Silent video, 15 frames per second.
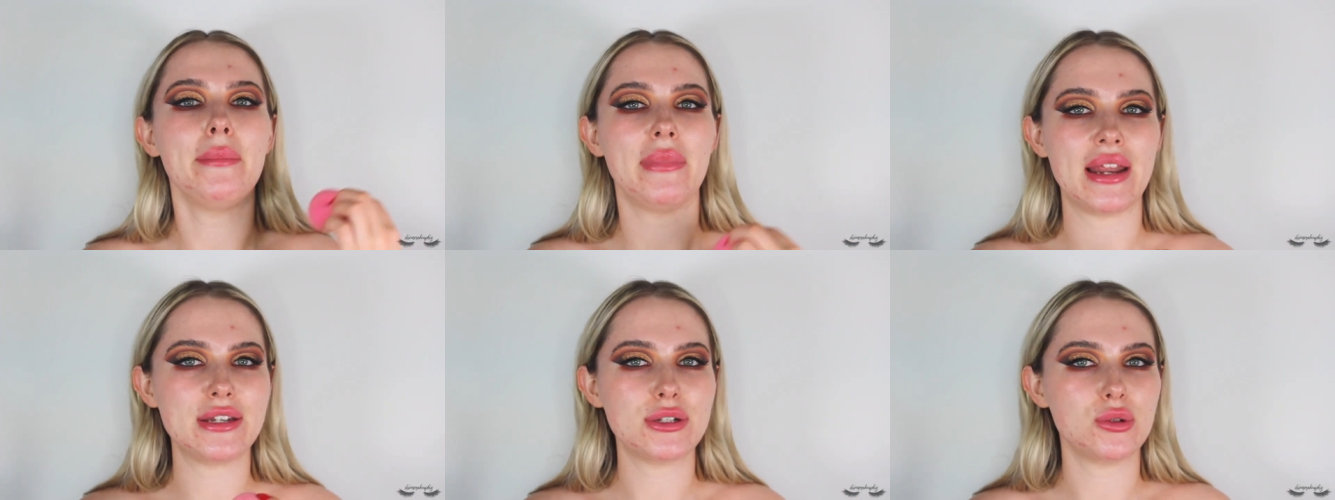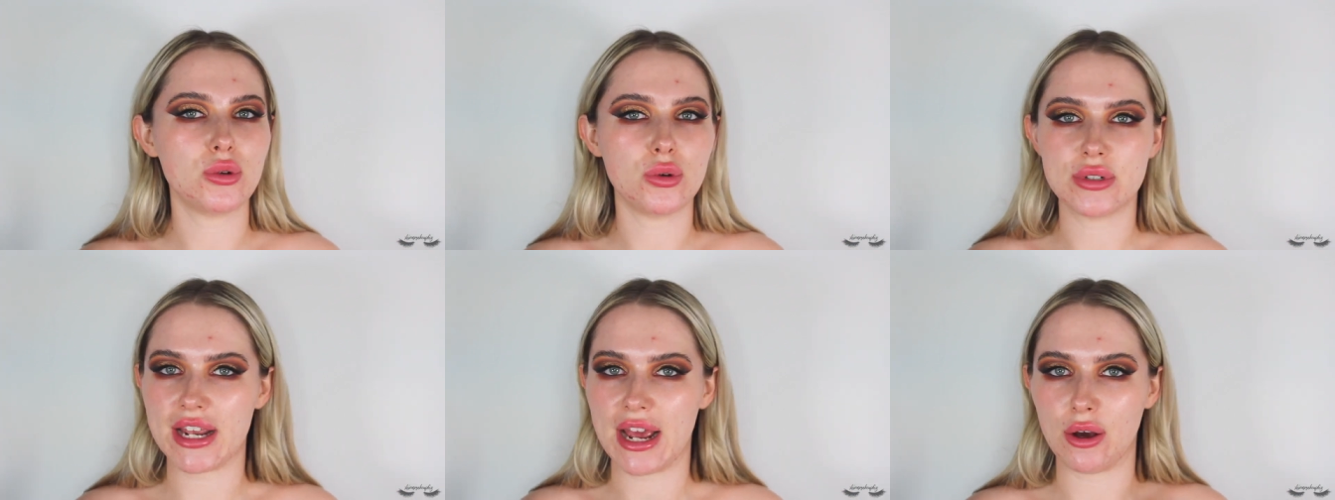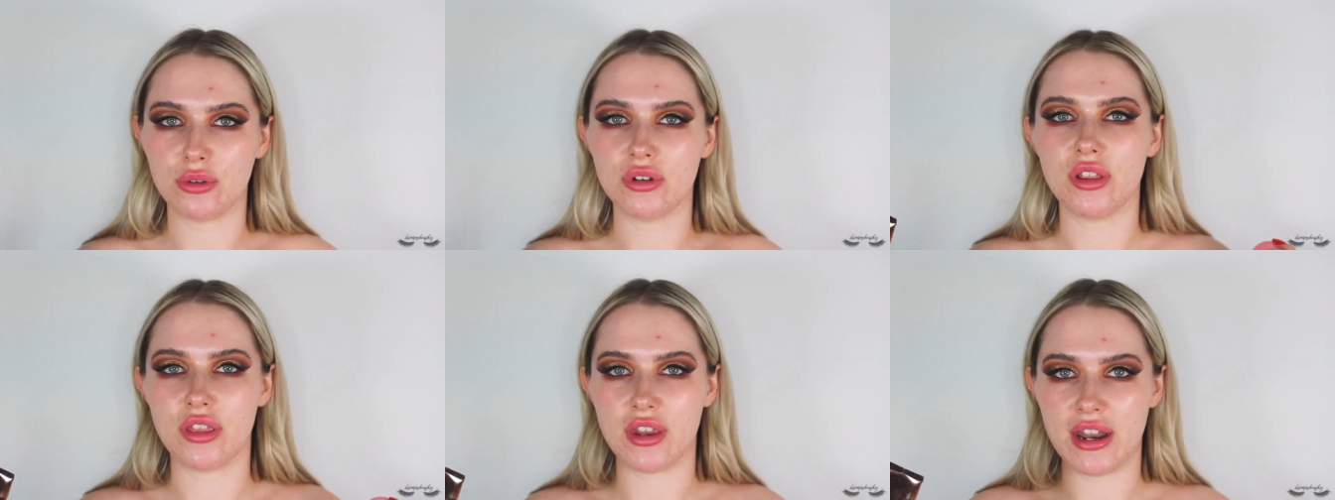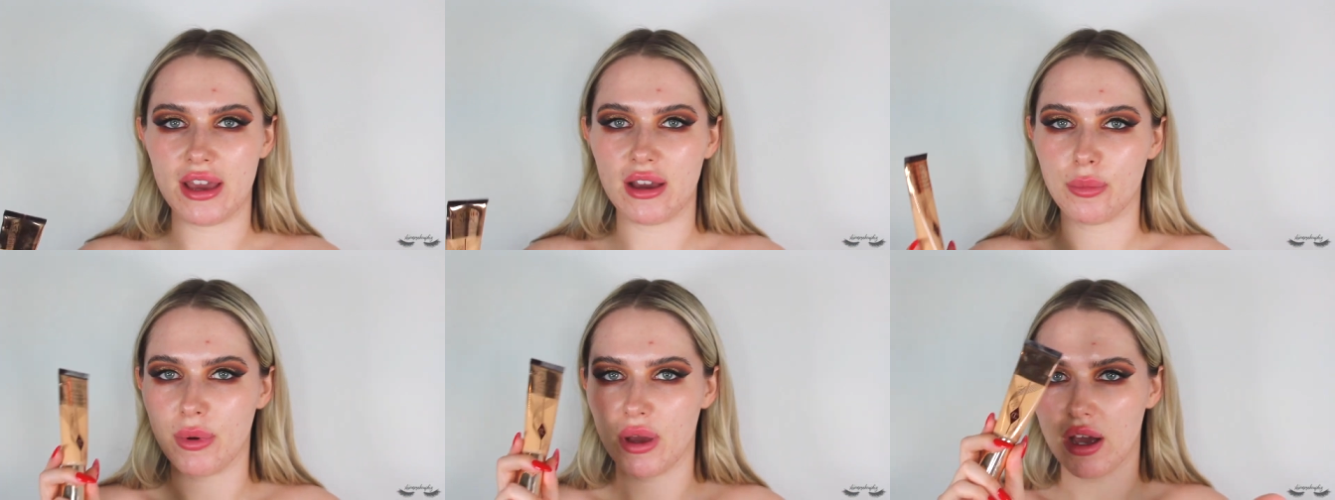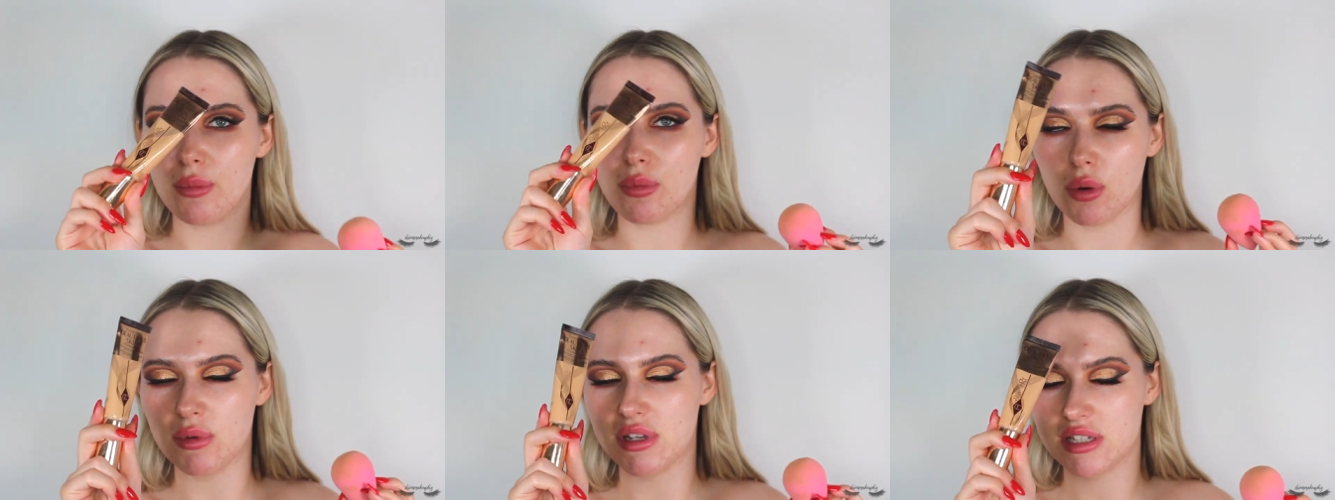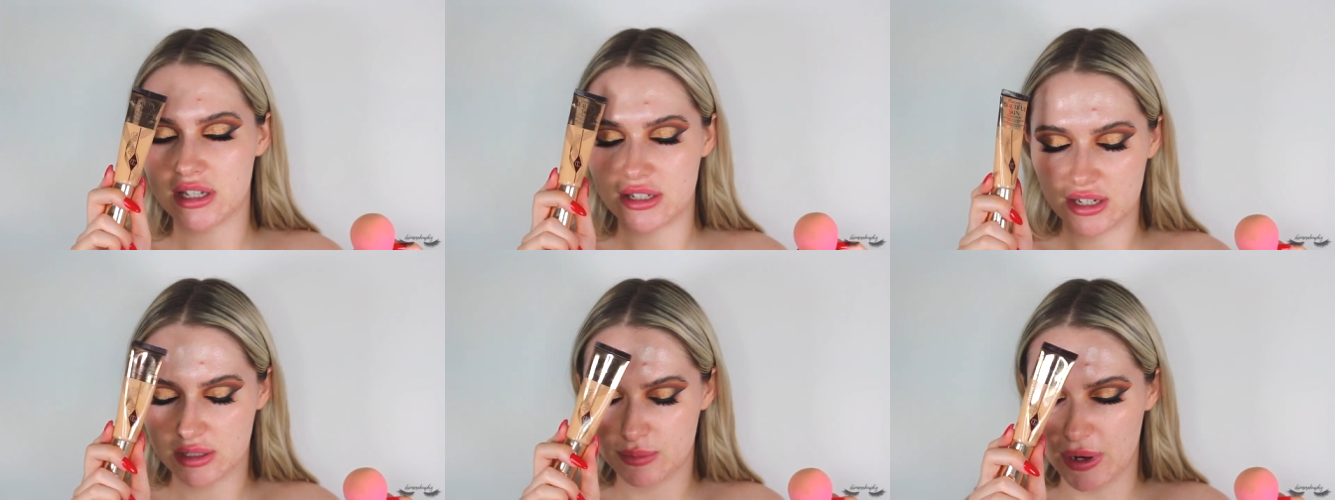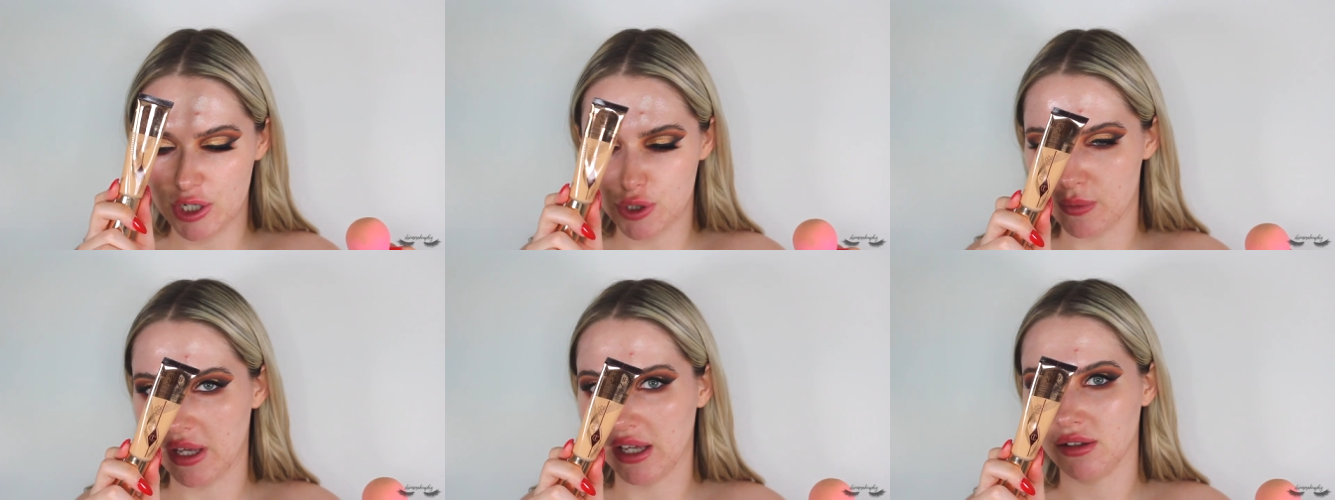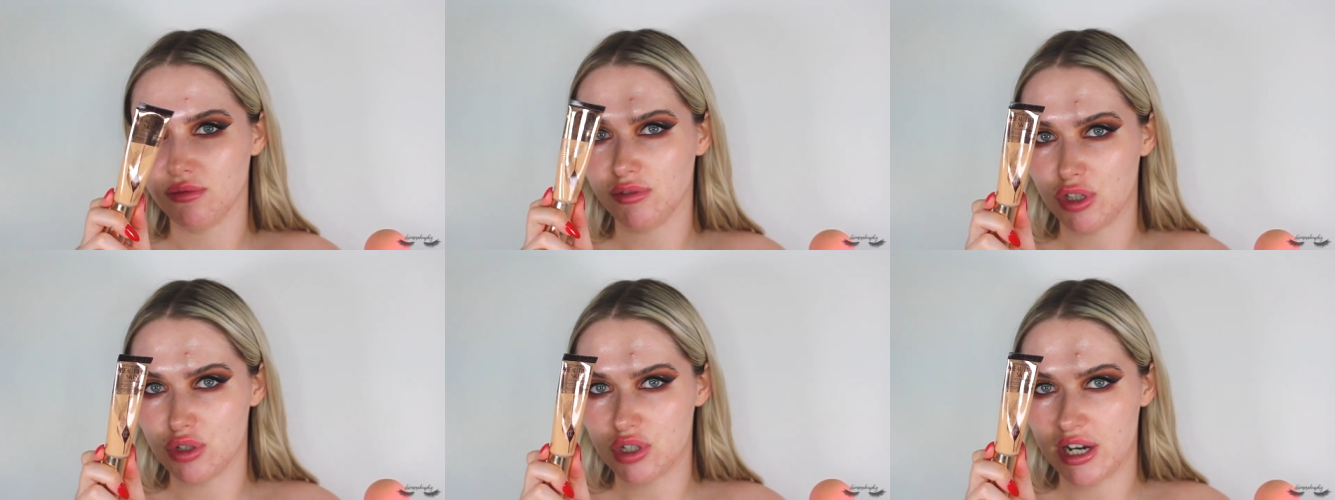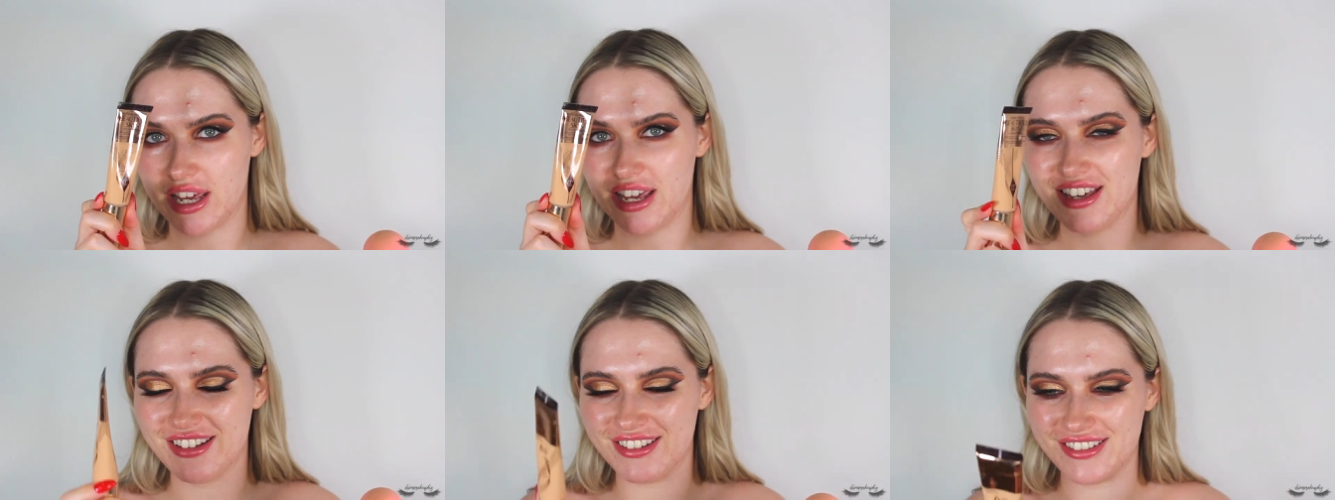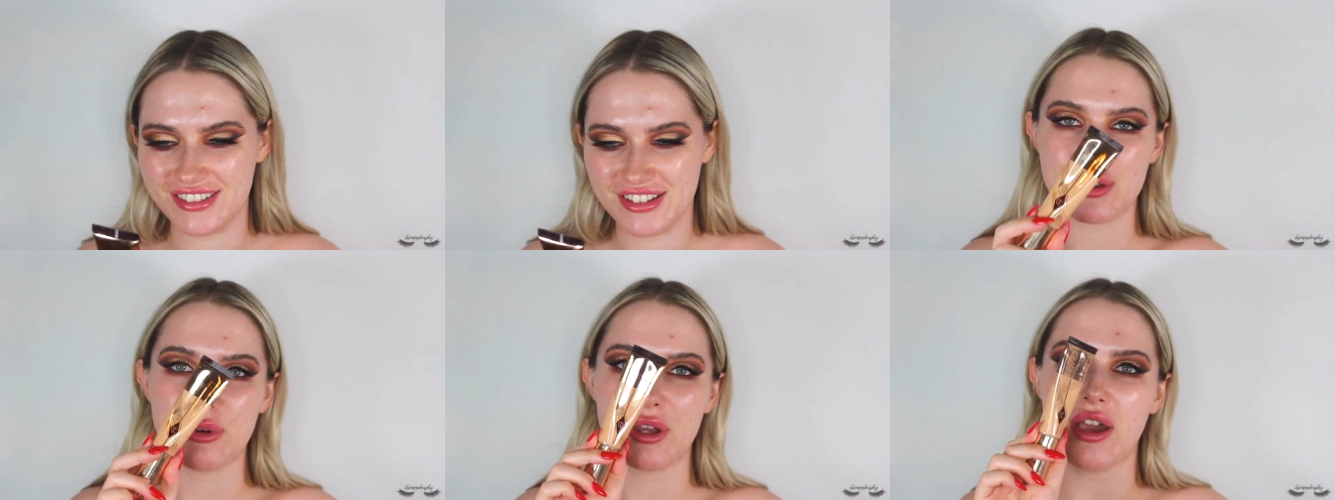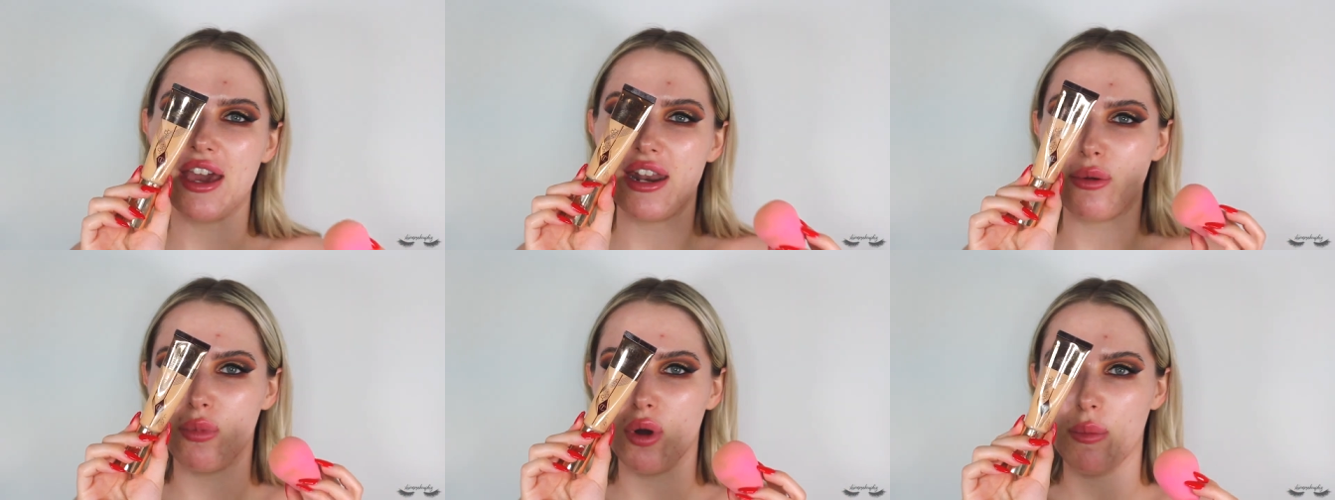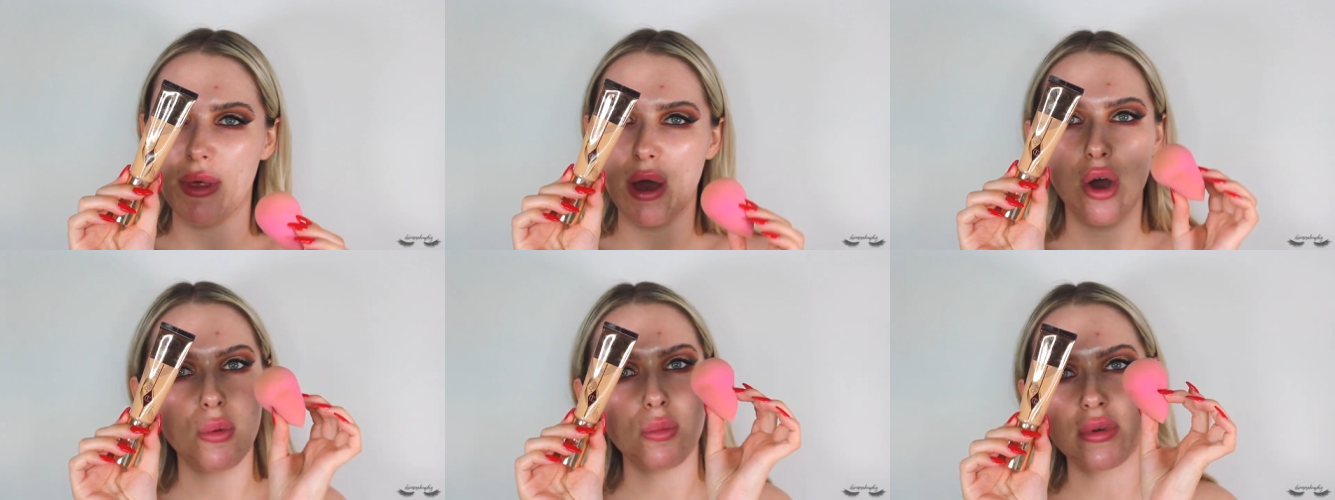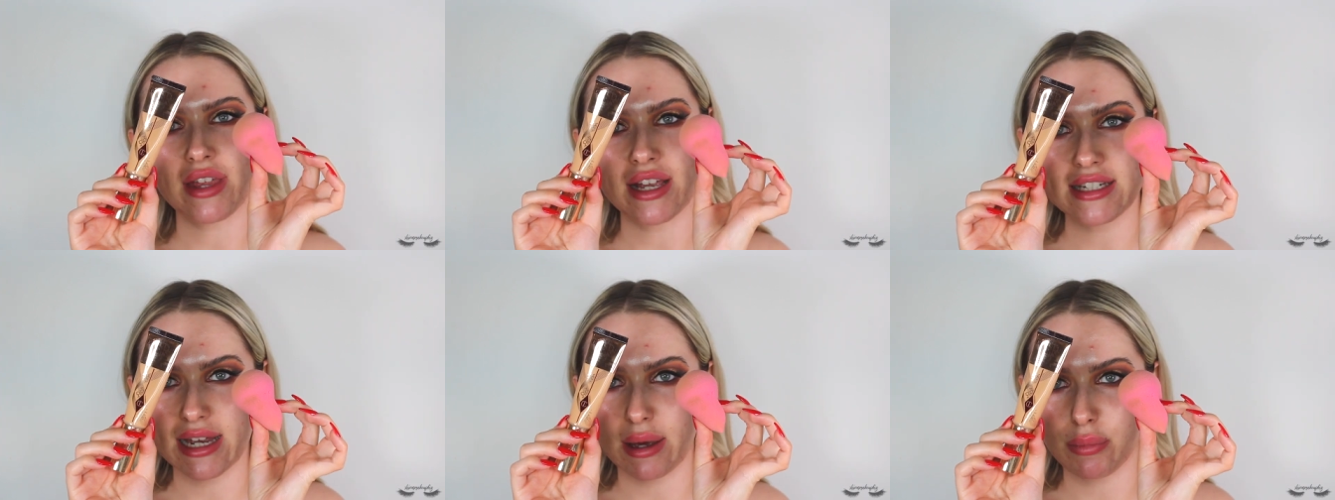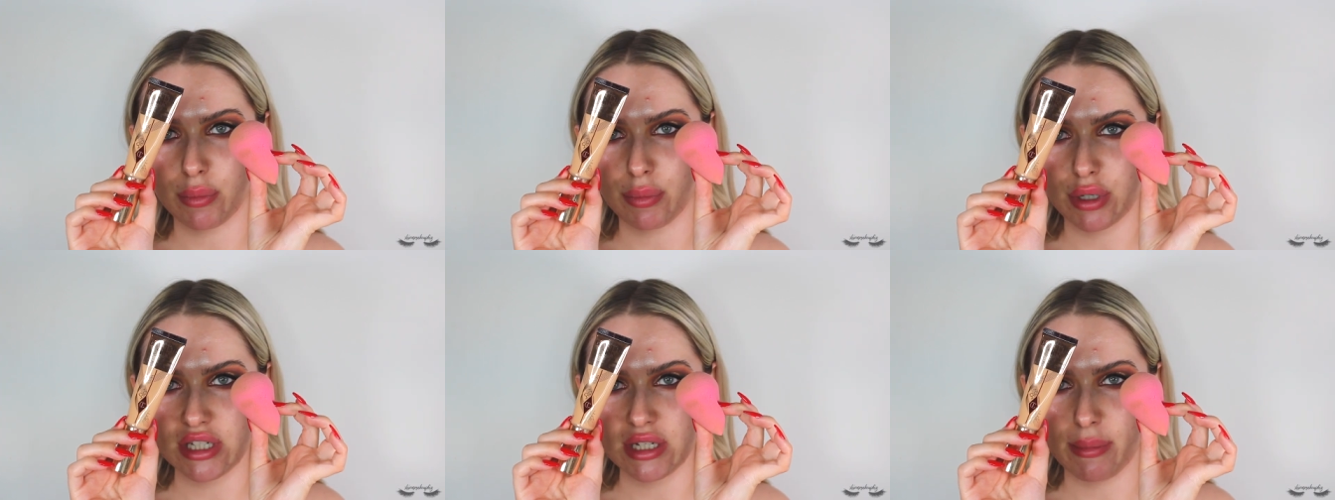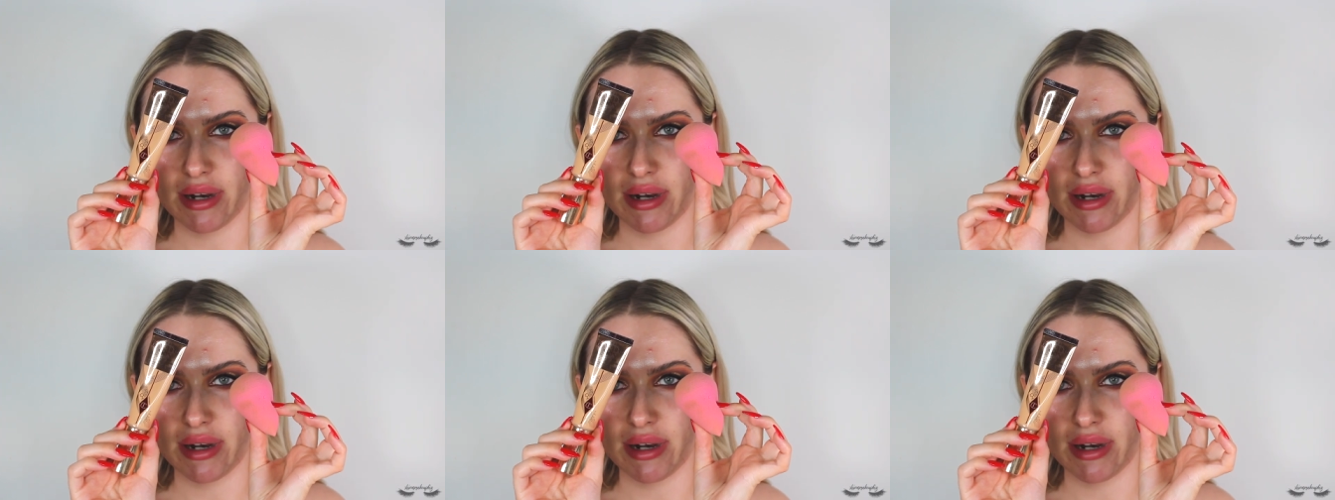blend it all down the neck, but I promise this does match me usually. So I'm gonna go ahead and pop that on with a damp Beauty